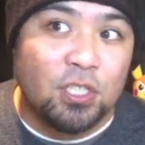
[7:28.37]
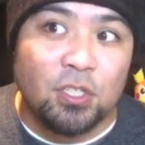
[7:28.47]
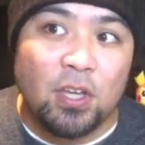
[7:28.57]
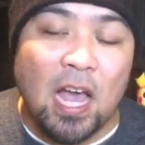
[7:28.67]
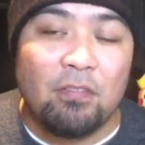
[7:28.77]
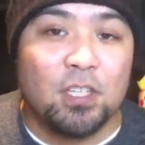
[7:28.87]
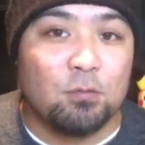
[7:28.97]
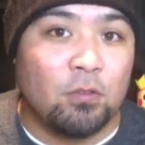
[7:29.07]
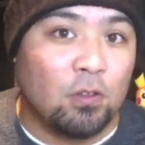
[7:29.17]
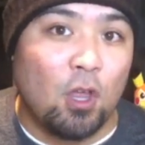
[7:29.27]
to have
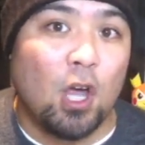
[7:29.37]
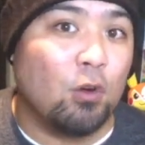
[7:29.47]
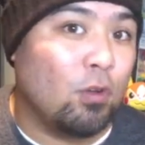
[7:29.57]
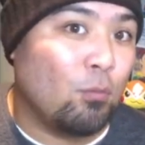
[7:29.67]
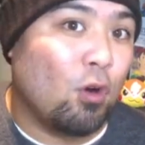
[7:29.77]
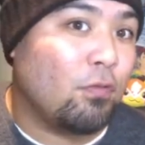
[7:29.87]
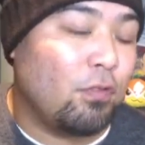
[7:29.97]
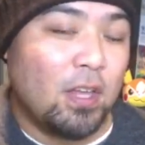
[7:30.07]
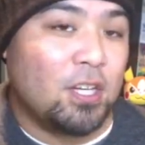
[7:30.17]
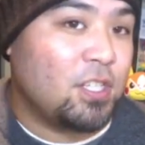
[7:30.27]
this movie longer with more
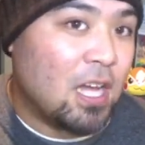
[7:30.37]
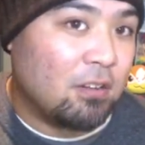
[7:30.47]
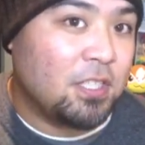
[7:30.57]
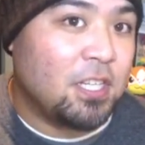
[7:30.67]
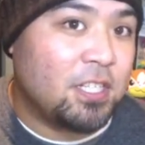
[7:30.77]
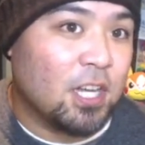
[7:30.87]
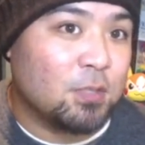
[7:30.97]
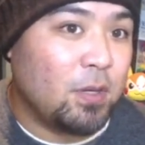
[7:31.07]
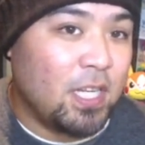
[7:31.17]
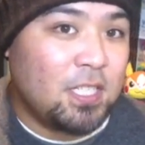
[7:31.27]
fleshed out
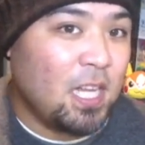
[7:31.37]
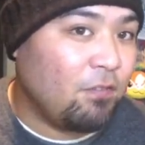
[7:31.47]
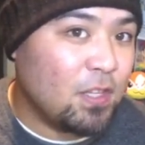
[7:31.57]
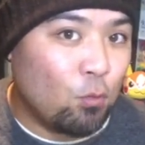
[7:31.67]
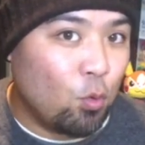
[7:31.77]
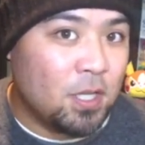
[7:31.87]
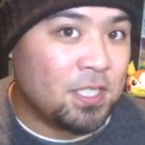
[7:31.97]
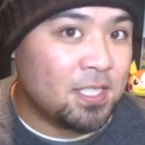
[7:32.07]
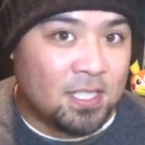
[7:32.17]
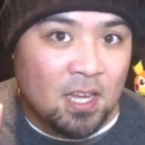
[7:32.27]
details. But it definitely
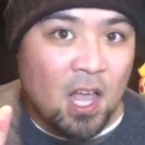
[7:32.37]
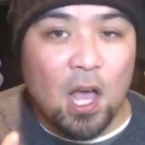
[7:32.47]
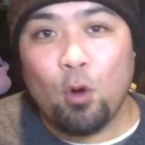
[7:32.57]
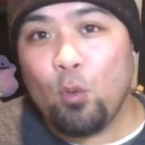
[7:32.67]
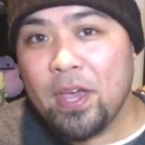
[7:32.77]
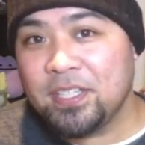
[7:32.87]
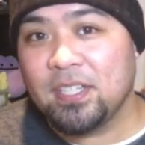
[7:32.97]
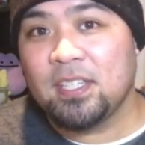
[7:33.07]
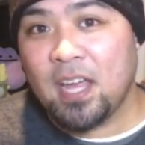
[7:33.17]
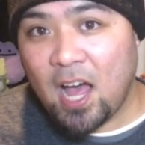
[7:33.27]
wasn't a
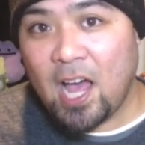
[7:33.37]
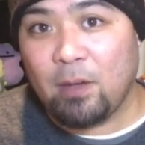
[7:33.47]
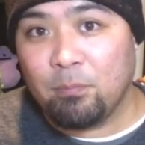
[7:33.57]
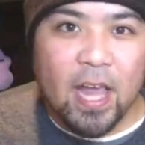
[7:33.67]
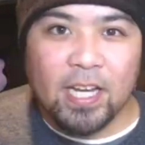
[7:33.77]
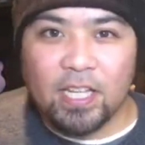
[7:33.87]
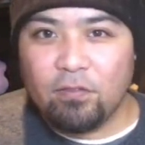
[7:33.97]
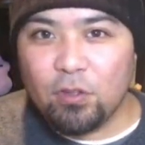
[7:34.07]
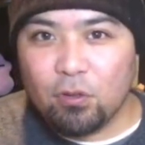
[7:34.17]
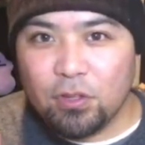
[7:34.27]
waste of time. And
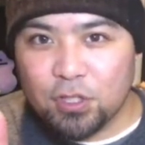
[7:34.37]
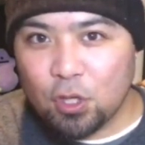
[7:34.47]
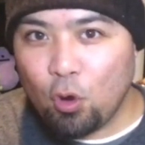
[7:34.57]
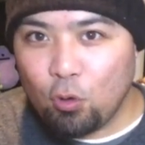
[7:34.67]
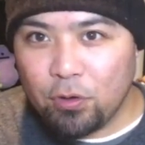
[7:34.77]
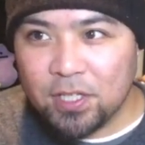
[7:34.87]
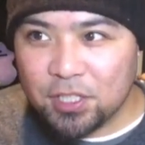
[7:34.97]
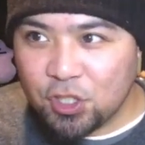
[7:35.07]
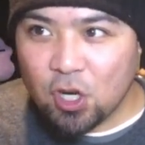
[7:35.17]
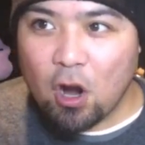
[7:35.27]
even though the tone
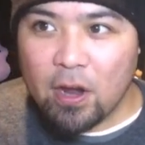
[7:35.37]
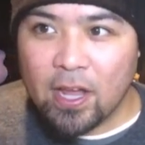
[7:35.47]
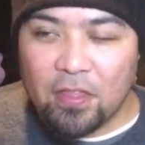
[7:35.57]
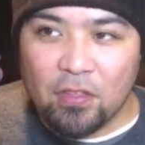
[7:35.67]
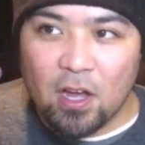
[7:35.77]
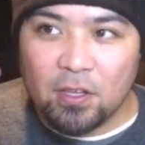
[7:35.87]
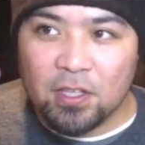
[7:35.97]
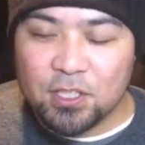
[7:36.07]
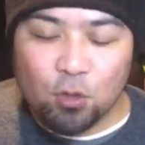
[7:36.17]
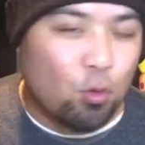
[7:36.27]
is jarring, I
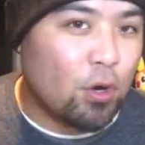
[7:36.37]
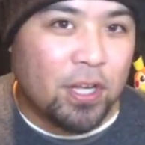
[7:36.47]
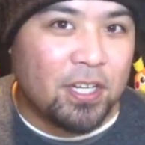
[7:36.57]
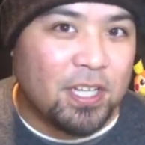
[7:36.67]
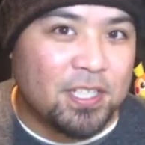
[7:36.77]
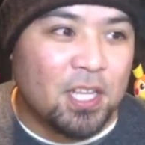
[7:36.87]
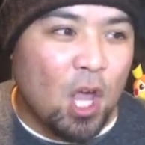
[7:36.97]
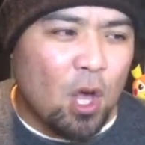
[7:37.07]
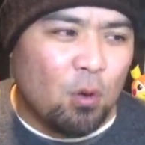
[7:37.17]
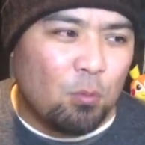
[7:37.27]
thought its quirkiness,
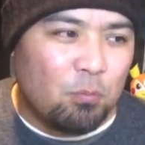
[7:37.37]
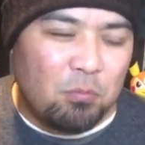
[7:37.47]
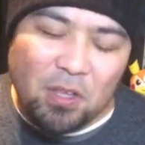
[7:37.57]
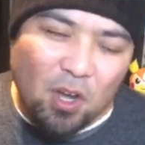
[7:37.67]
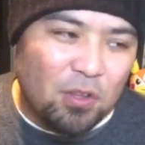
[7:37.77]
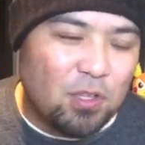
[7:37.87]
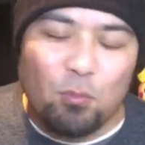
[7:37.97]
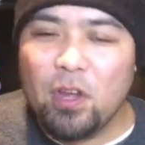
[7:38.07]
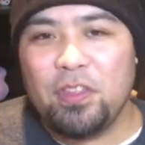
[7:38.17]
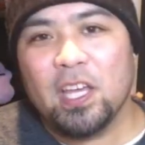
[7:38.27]
you know, the
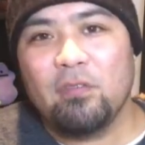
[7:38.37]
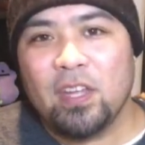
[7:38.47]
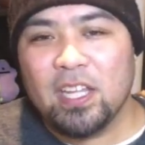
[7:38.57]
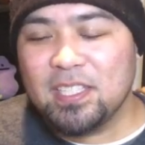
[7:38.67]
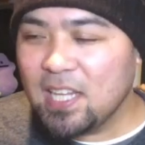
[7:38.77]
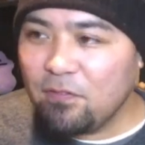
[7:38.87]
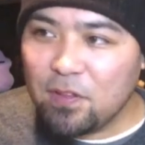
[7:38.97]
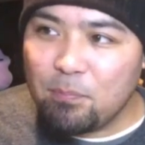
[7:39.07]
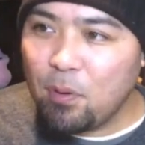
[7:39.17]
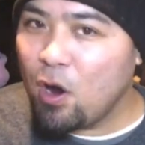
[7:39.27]
more I think of it, it's
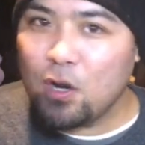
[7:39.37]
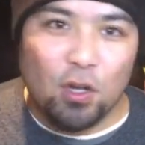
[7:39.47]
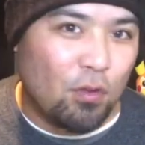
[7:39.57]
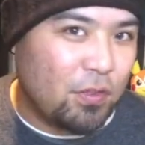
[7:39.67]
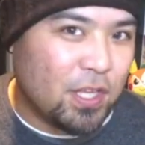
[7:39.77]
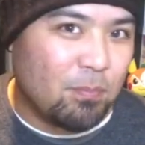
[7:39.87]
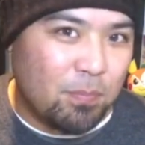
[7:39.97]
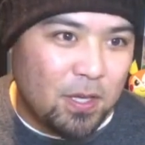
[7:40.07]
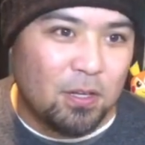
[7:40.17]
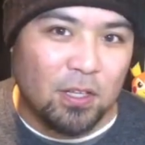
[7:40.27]
definitely part of the
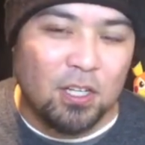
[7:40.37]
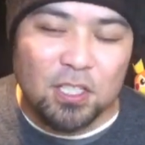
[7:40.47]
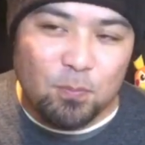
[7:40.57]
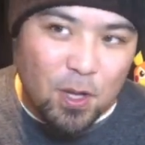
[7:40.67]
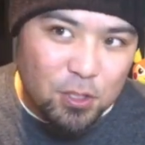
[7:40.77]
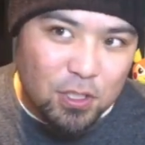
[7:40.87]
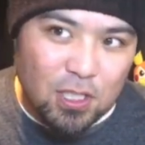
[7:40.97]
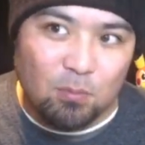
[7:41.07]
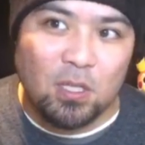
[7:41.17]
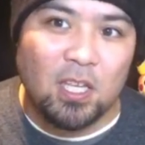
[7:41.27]
appeal, you know, especially
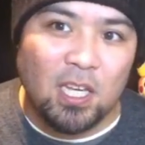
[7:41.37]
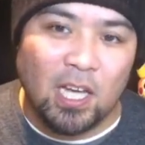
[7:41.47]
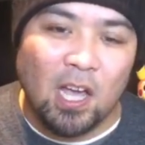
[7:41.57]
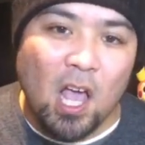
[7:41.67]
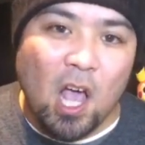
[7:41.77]
in the beginning,